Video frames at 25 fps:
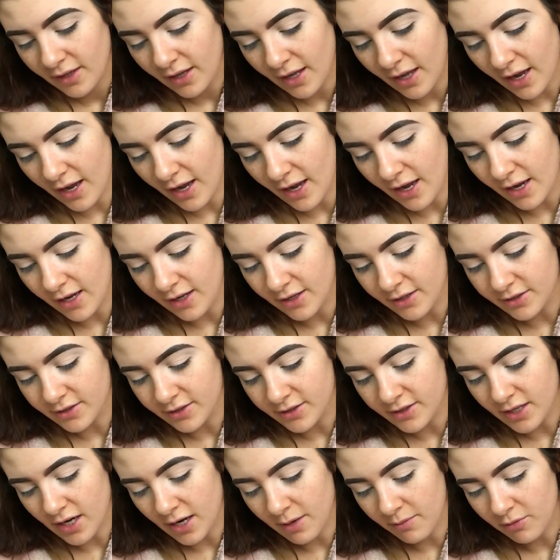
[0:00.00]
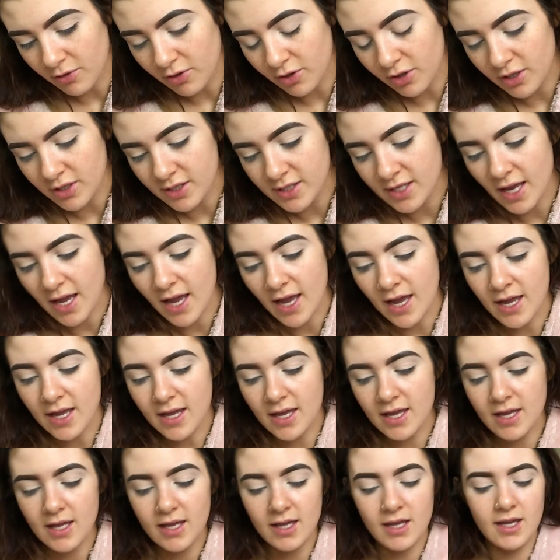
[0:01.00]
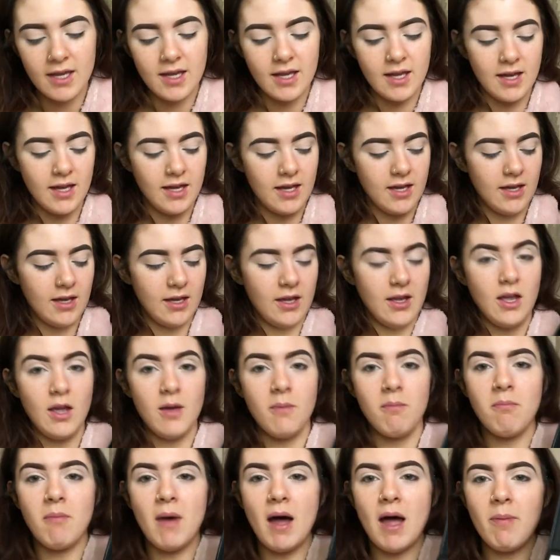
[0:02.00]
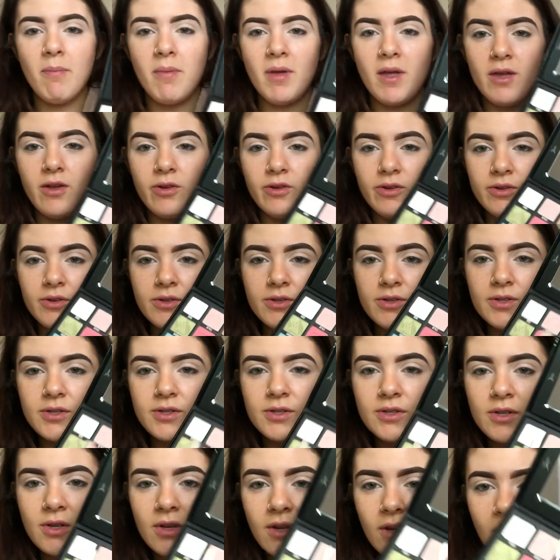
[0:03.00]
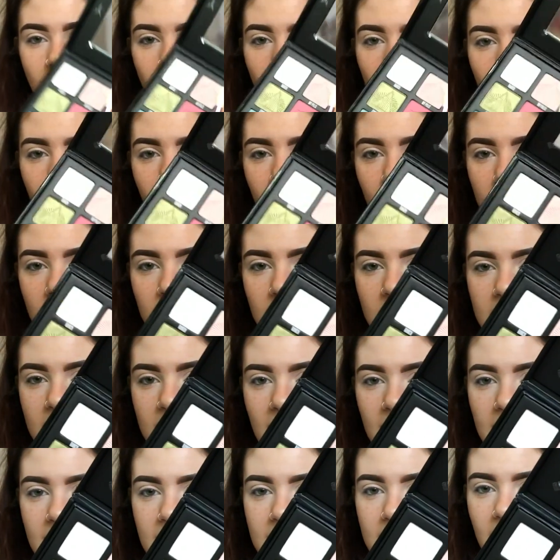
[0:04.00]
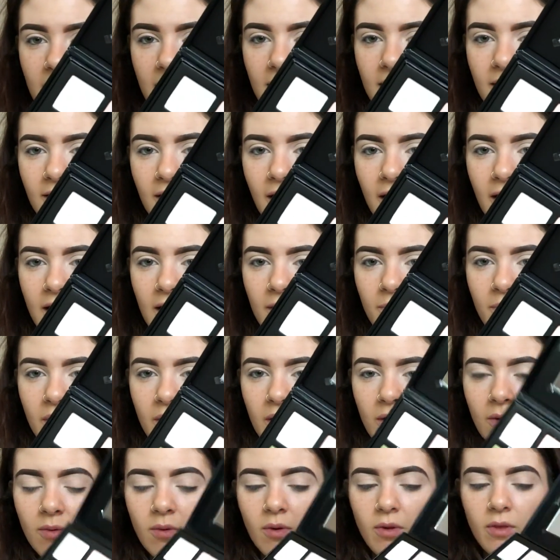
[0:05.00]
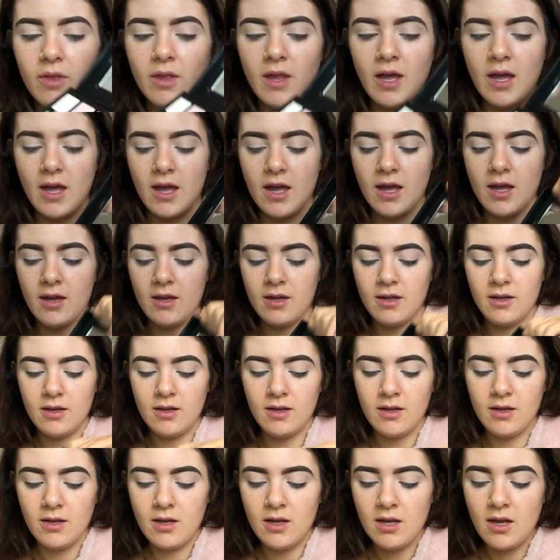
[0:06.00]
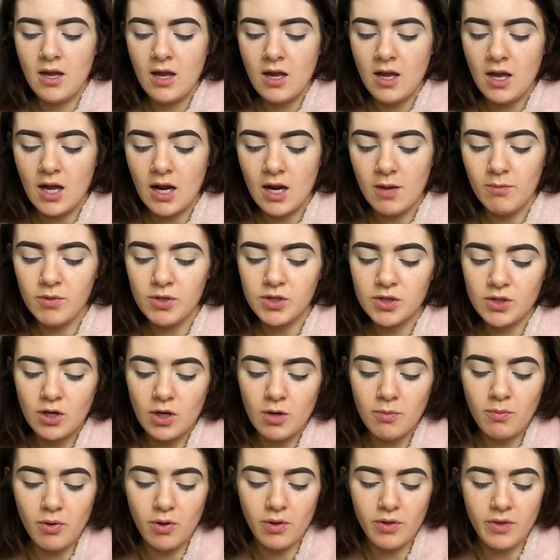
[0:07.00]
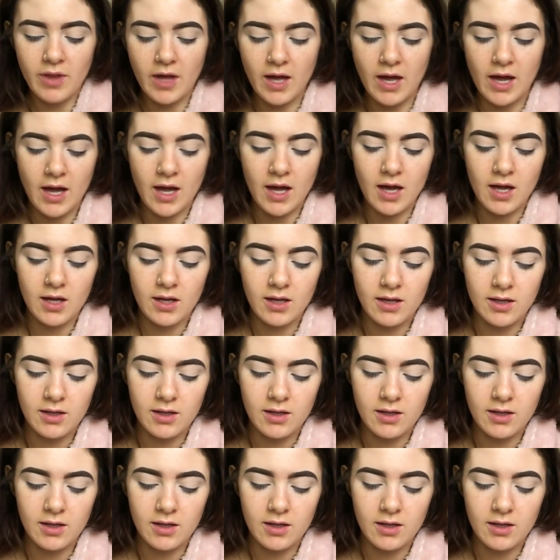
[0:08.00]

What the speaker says: And I'm going to take my Pills, which is this like lighter pink one there. And I'm just going to put that.